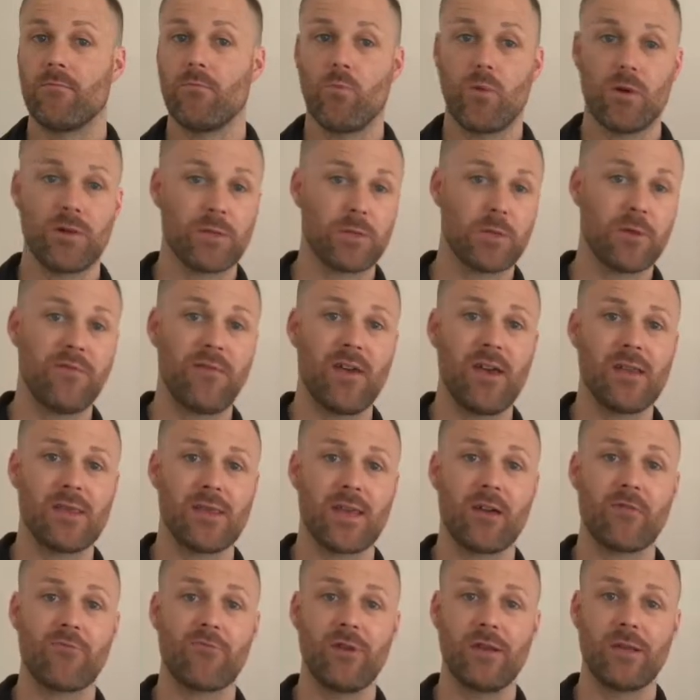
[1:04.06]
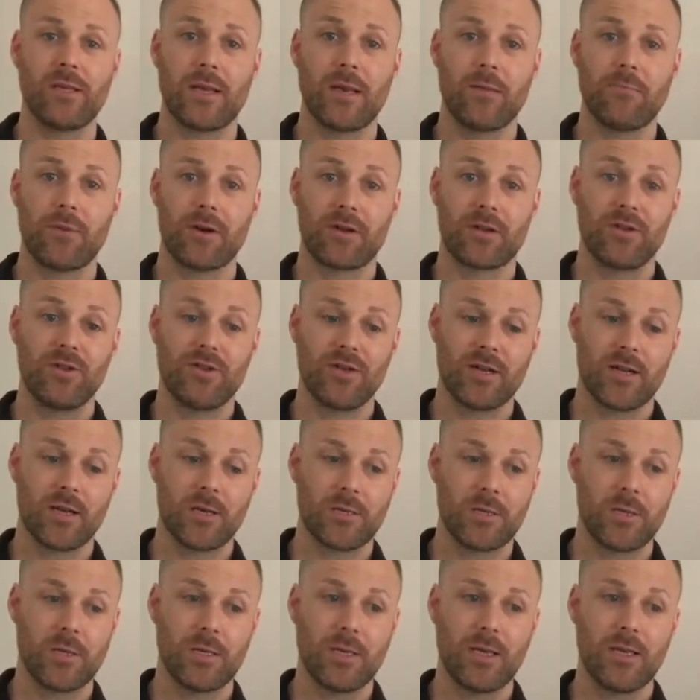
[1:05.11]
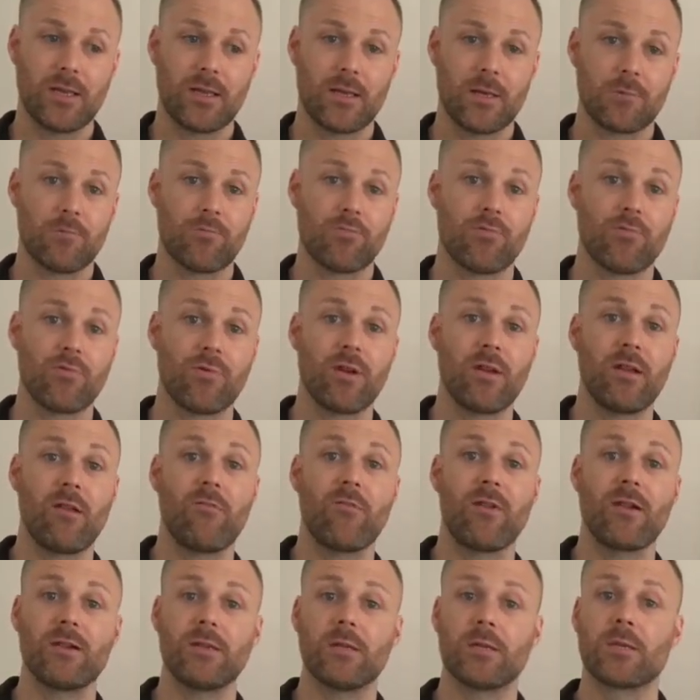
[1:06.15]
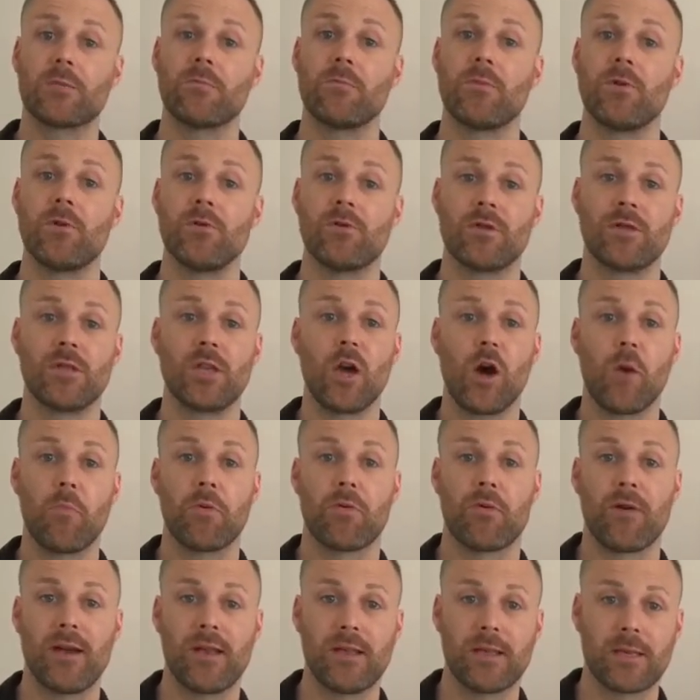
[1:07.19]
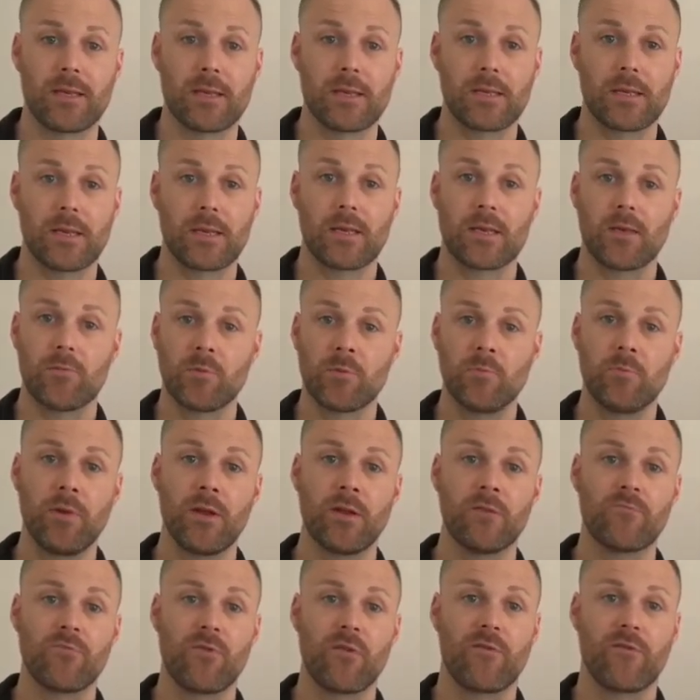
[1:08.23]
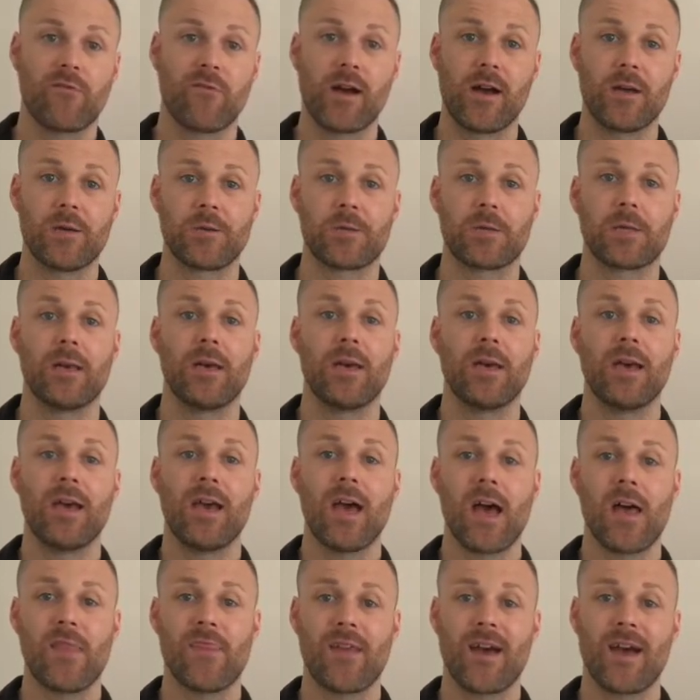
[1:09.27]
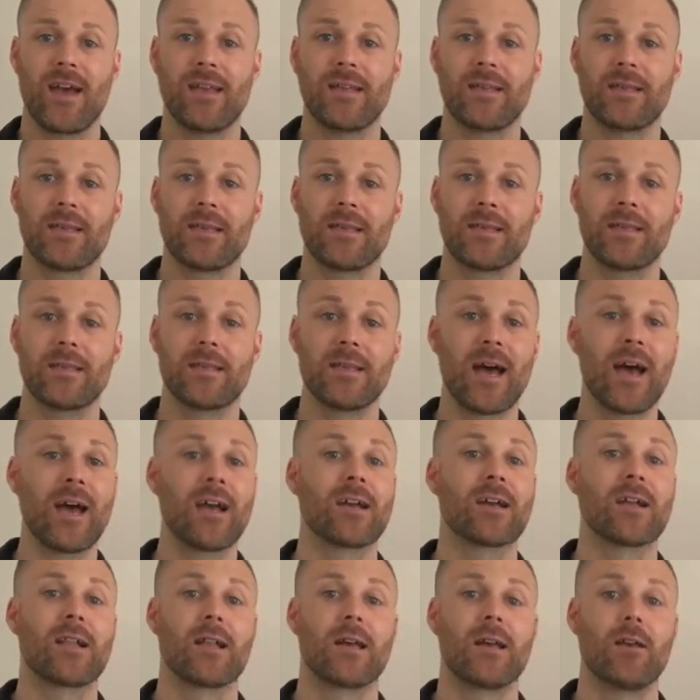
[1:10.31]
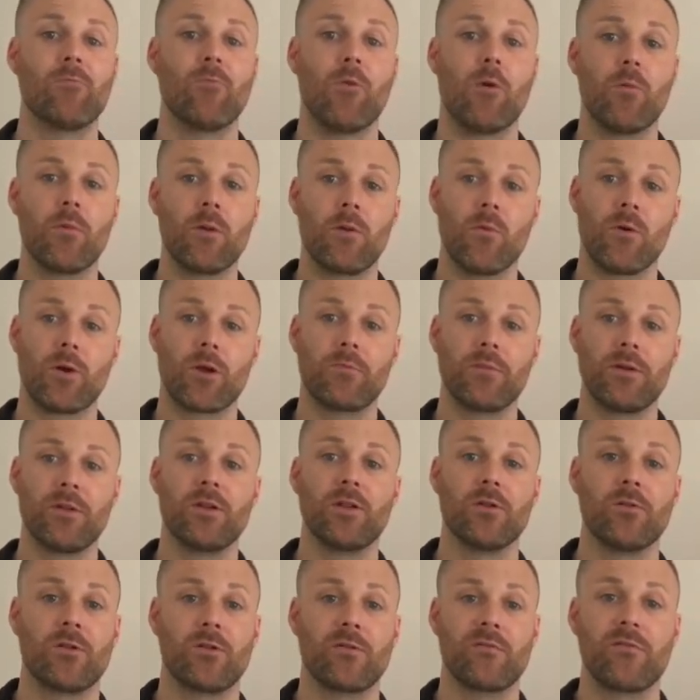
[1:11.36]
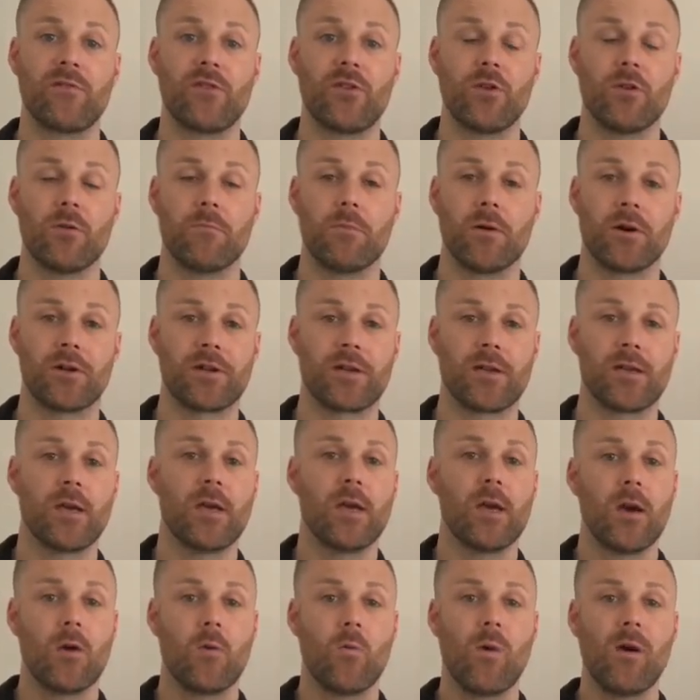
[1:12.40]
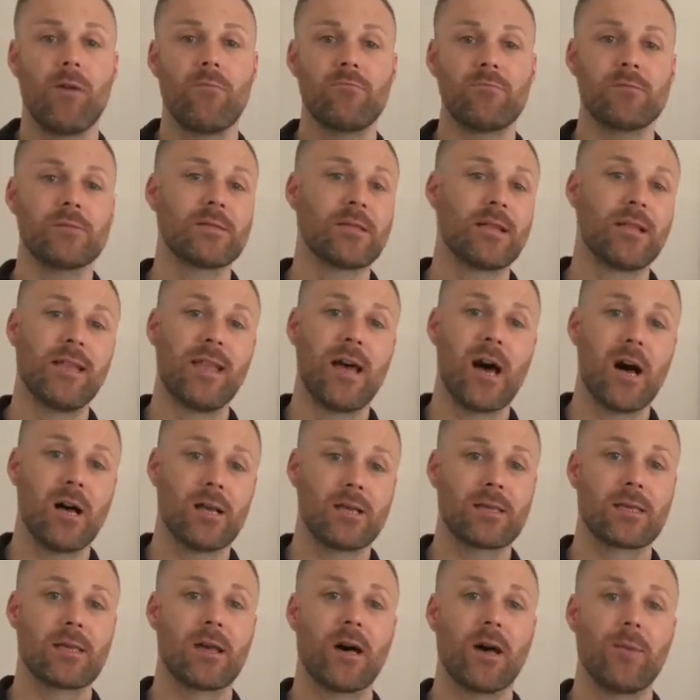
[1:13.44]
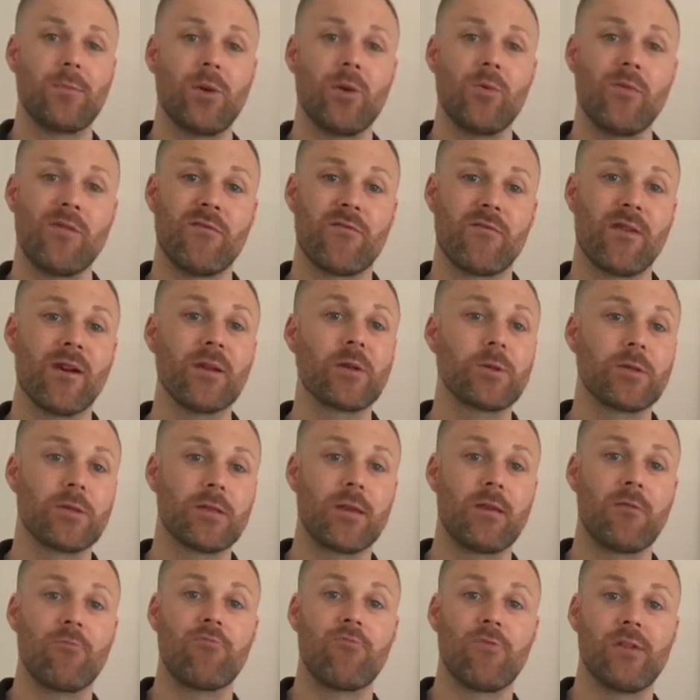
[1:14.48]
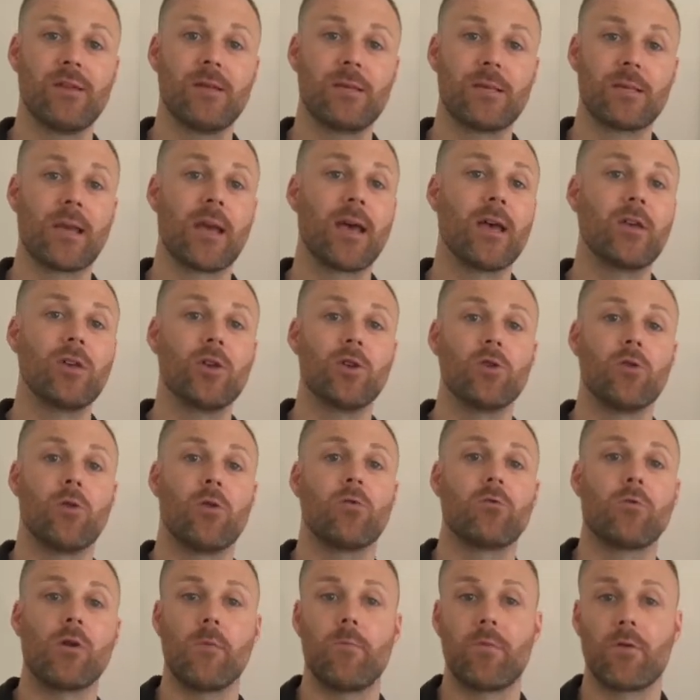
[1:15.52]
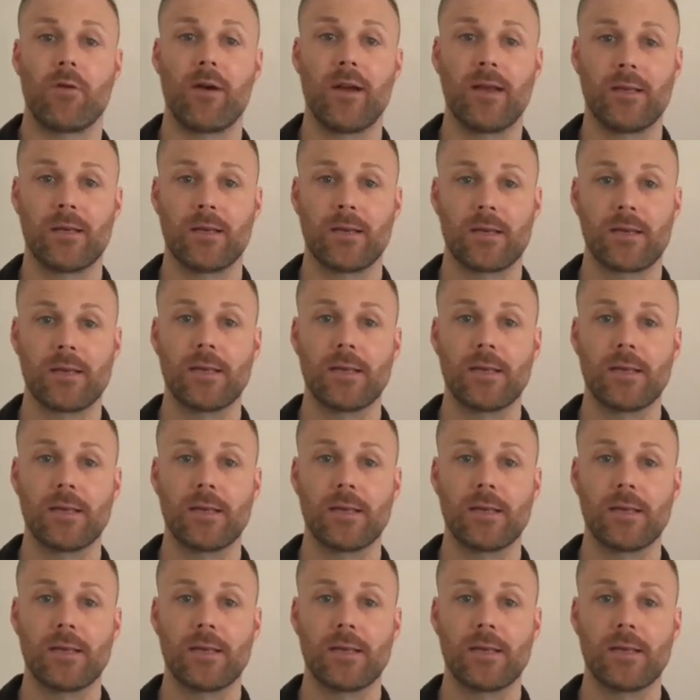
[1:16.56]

Once you've hit that reset button, you can actually see that it's really smooth and the operating system's been refreshed, and that is exactly what we want to be doing for your body. When was the last time you ever actually reset your operating